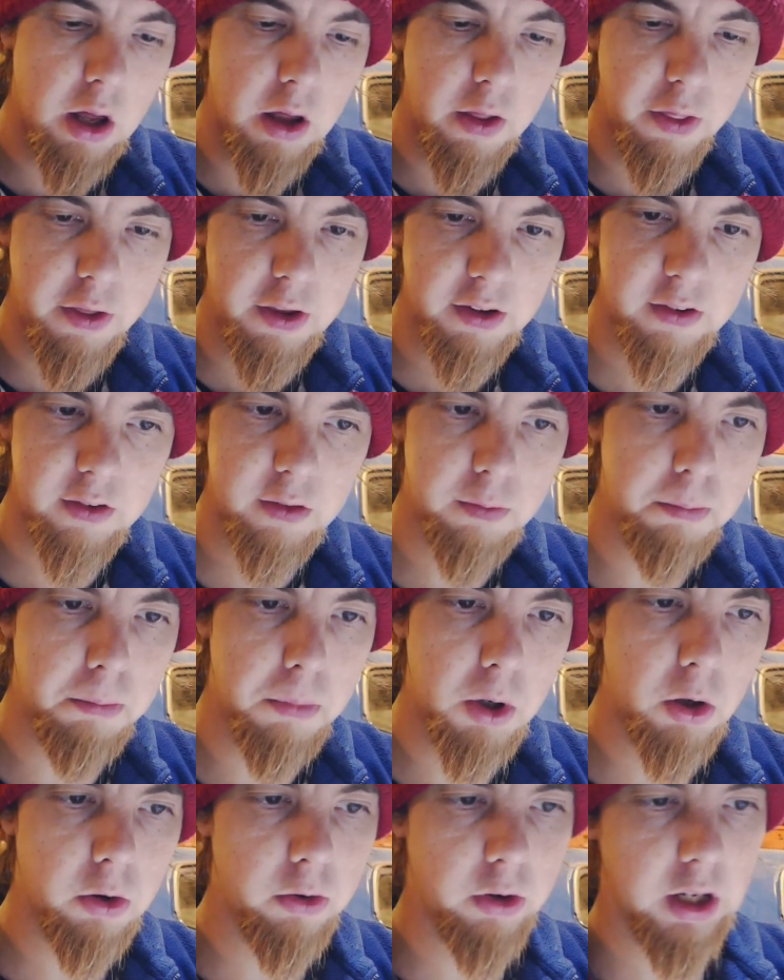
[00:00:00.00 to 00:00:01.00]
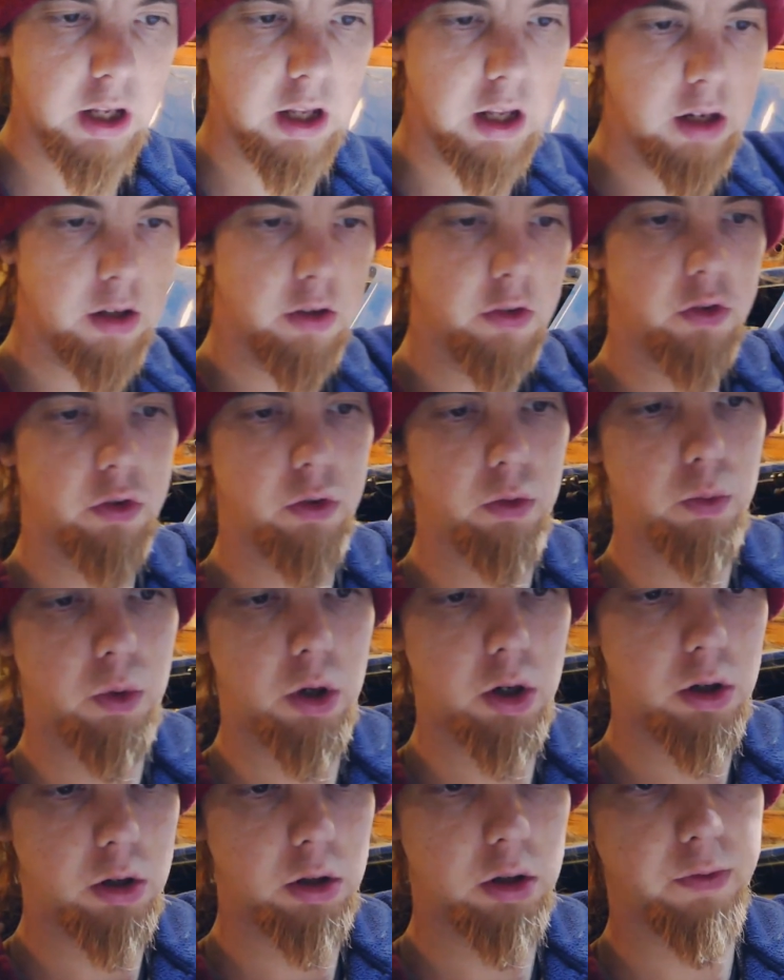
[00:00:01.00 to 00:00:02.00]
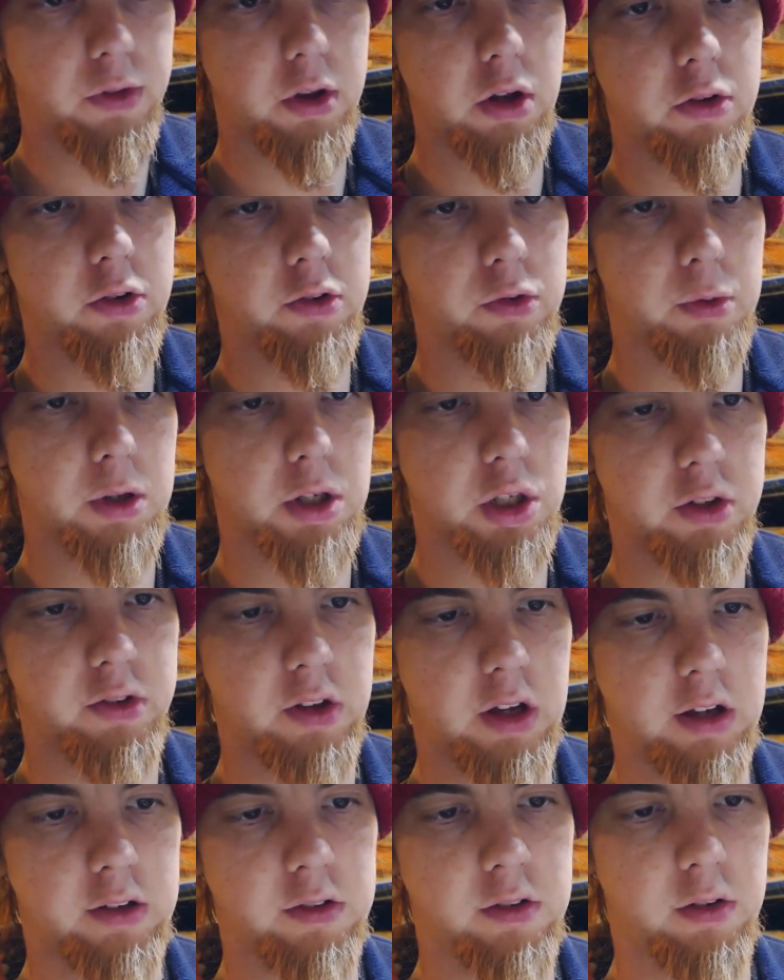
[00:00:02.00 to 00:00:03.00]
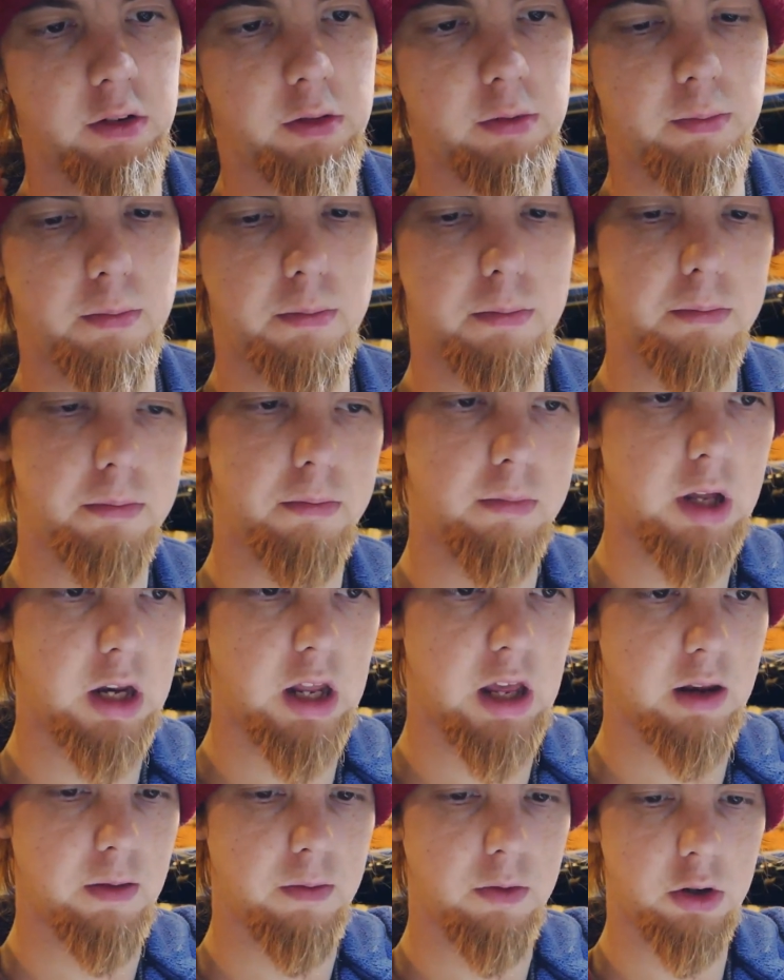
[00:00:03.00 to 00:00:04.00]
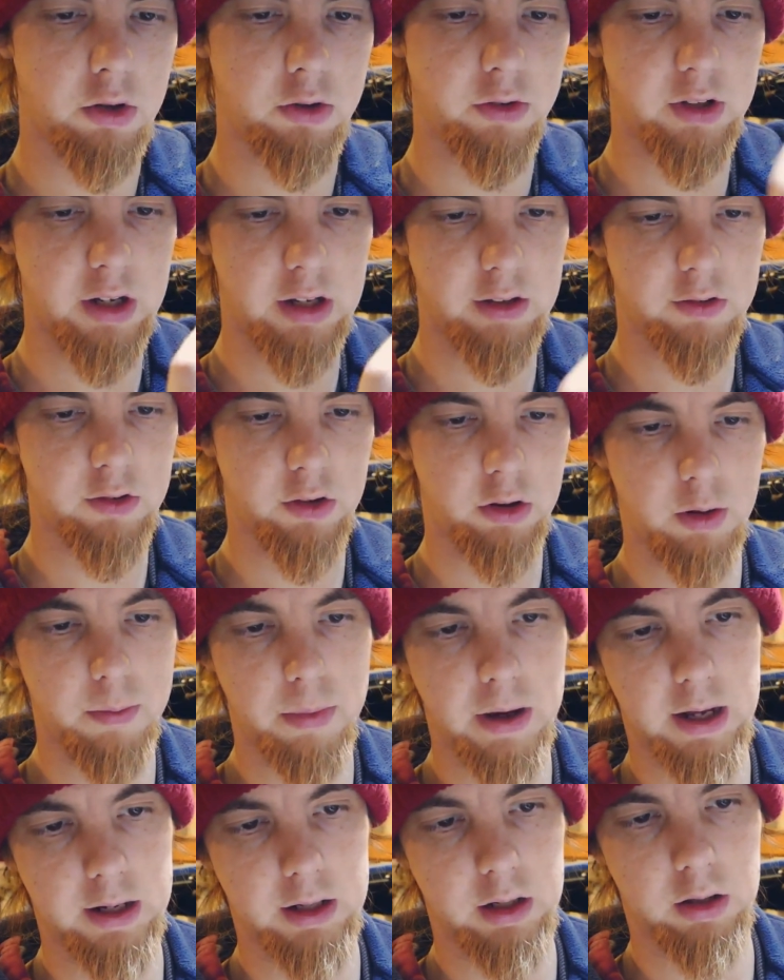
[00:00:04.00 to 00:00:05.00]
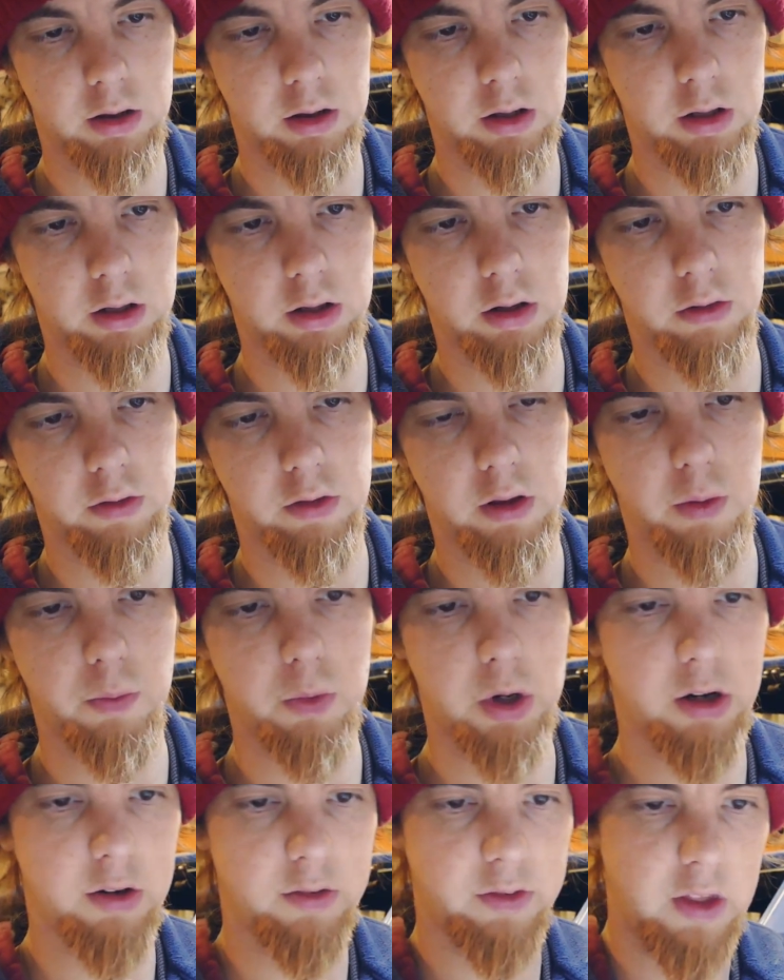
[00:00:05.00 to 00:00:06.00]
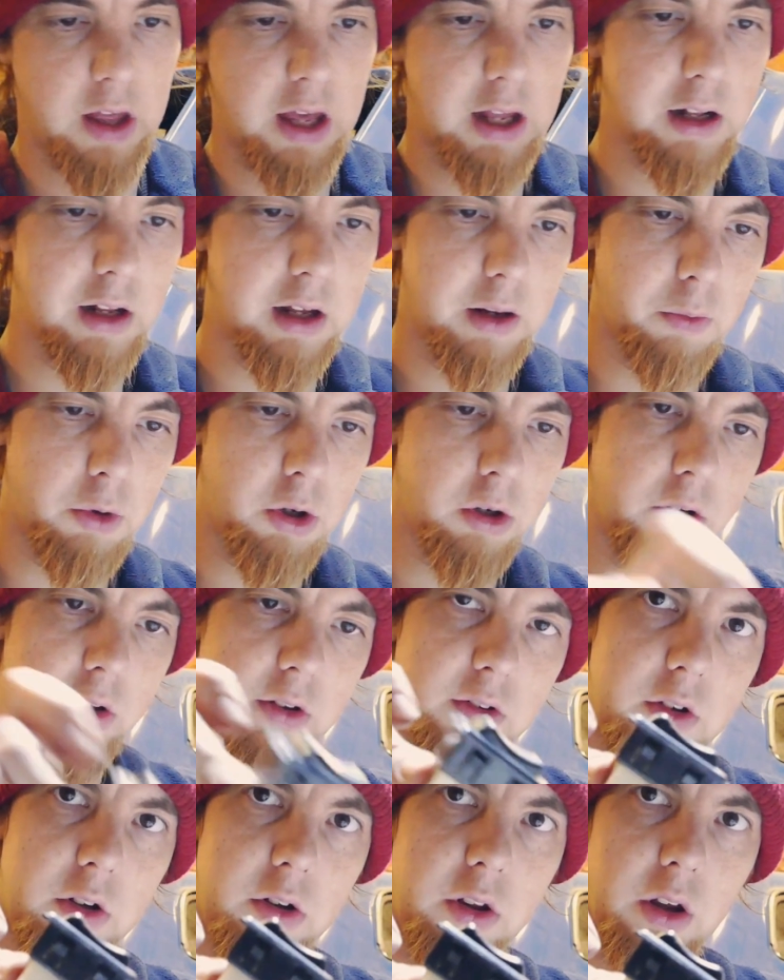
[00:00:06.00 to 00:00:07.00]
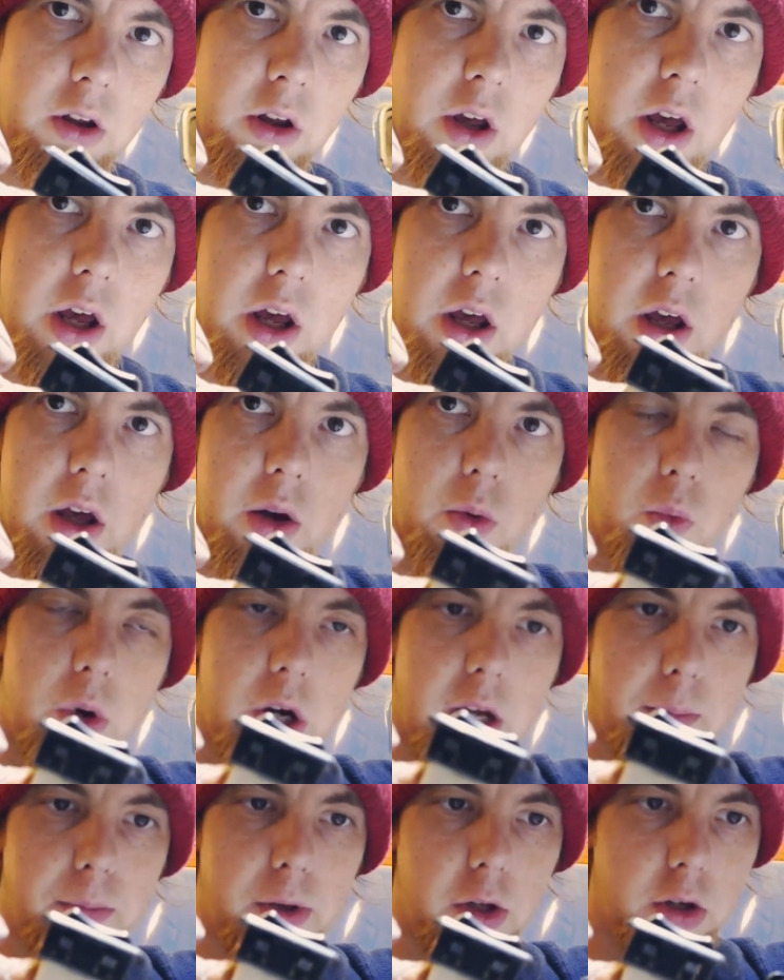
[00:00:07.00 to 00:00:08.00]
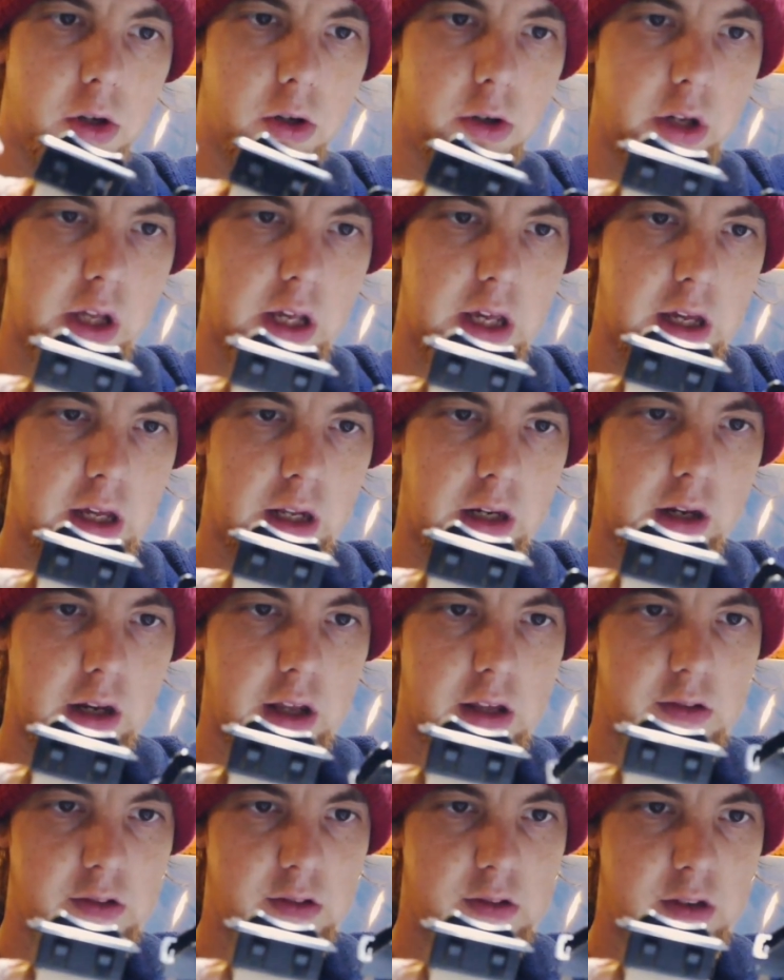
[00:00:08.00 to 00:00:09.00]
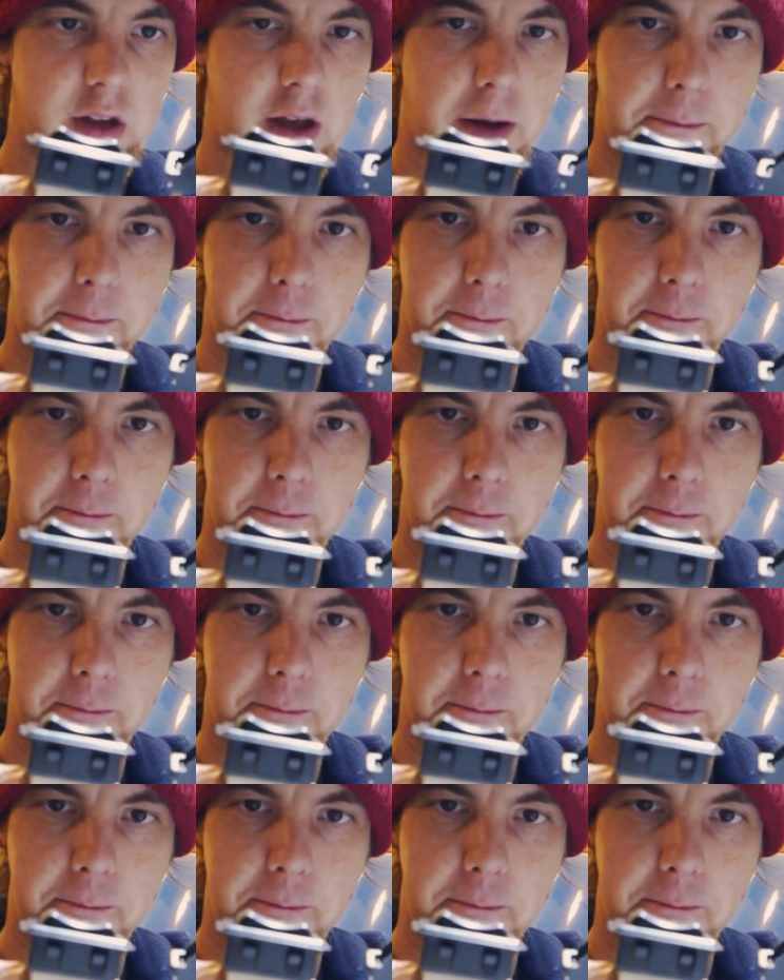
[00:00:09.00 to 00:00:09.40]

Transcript: this is more akin to what all of the other switches are, so many contacts on the back and that kind of thing, whereas the headlight one, it's got the white block on it and it's a